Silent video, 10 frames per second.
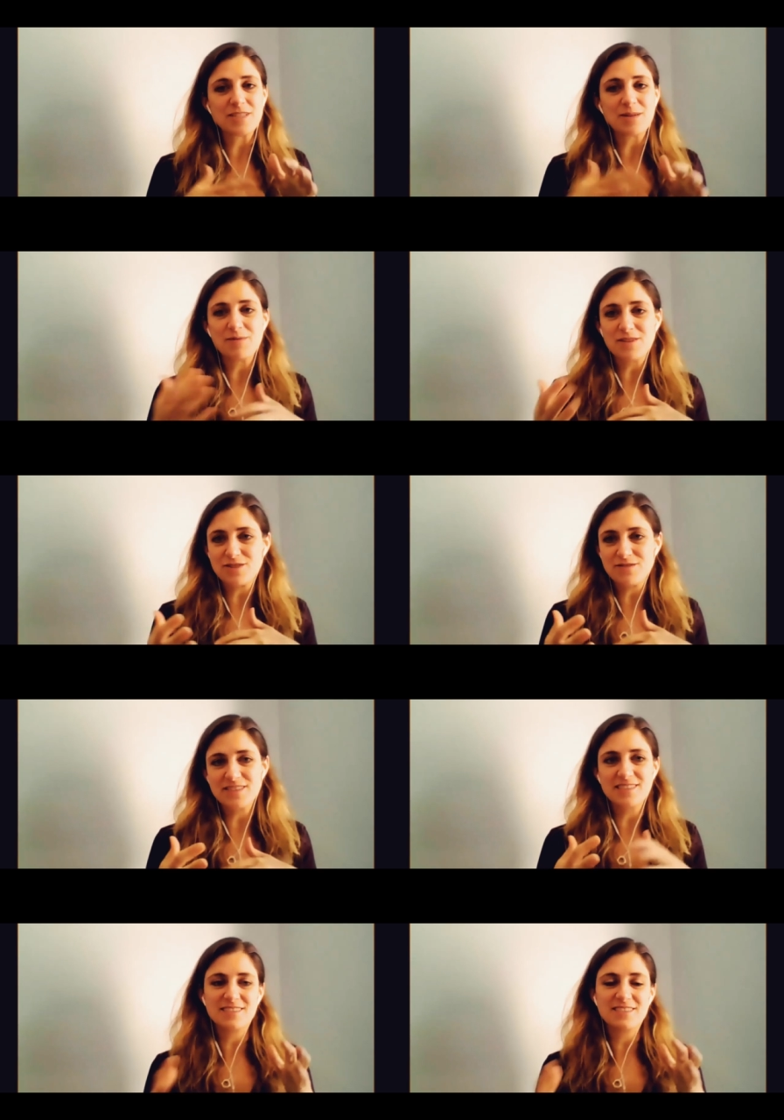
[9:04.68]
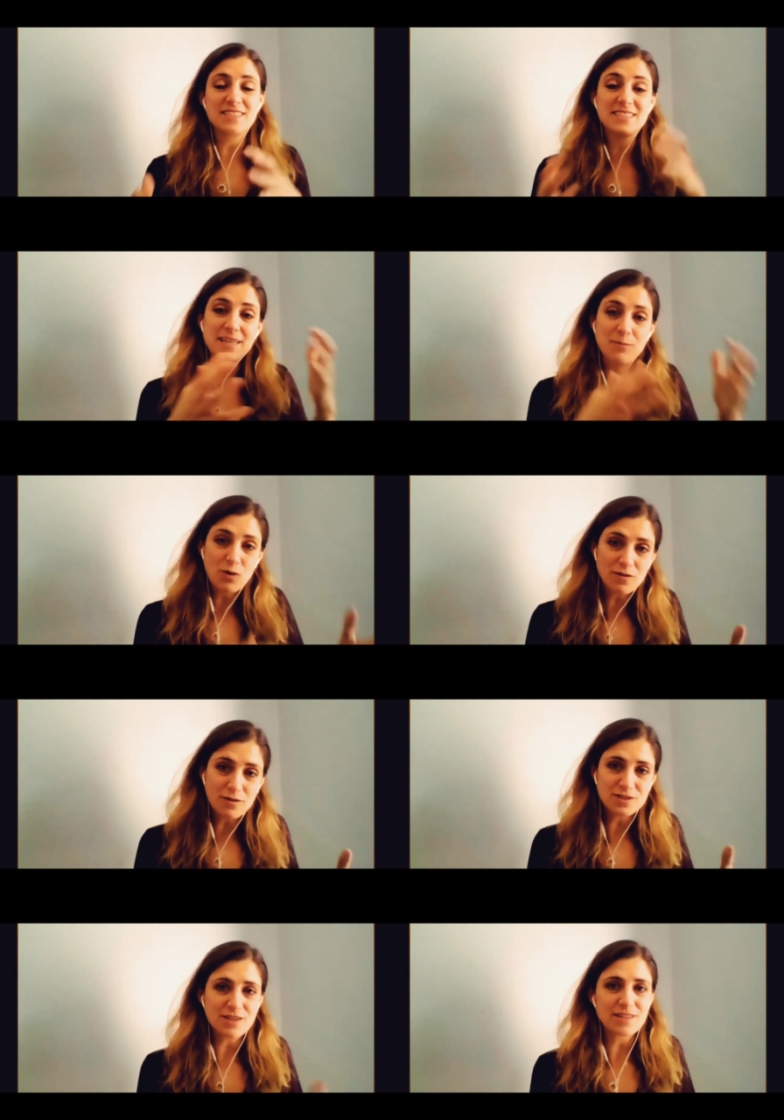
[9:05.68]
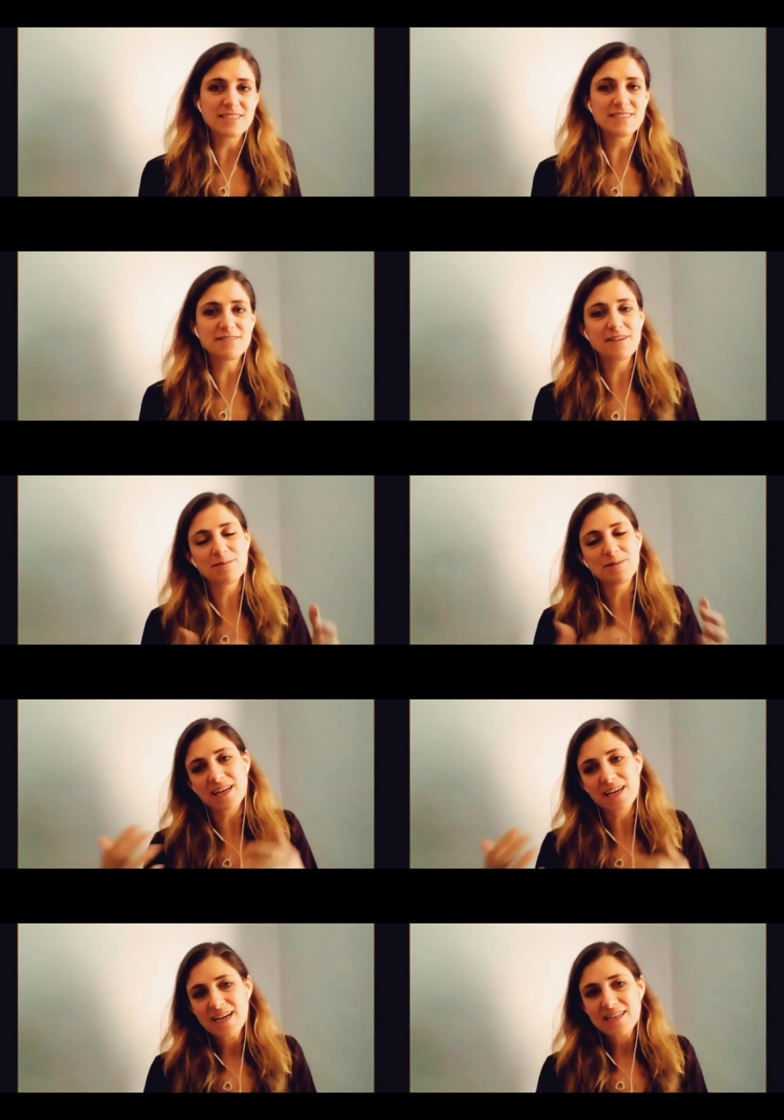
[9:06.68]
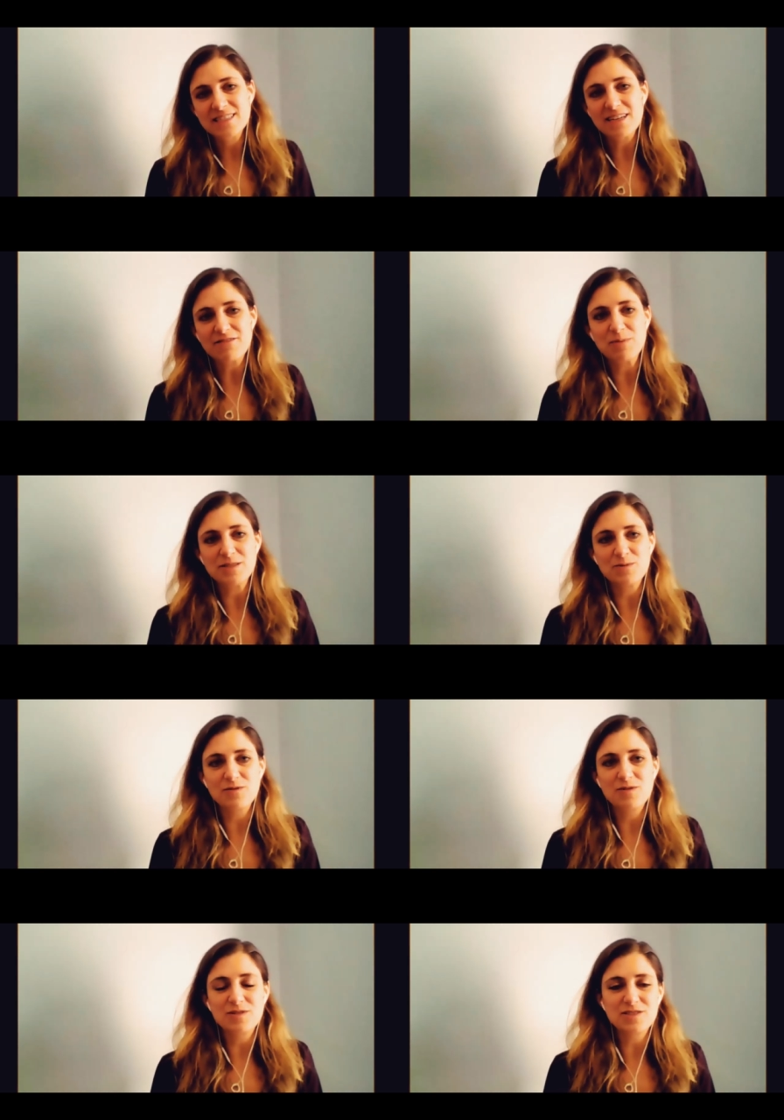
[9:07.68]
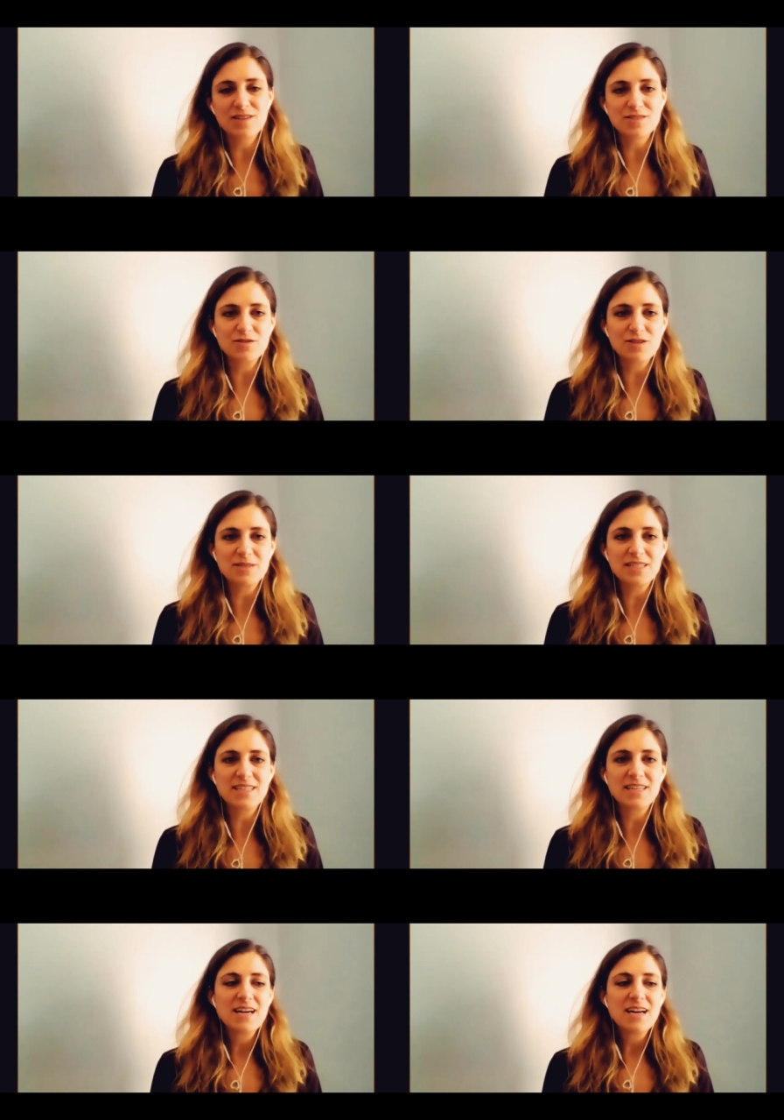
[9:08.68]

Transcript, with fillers: some of the services, Disney more focused on kids and family, Discovery Plus more focused on unscripted.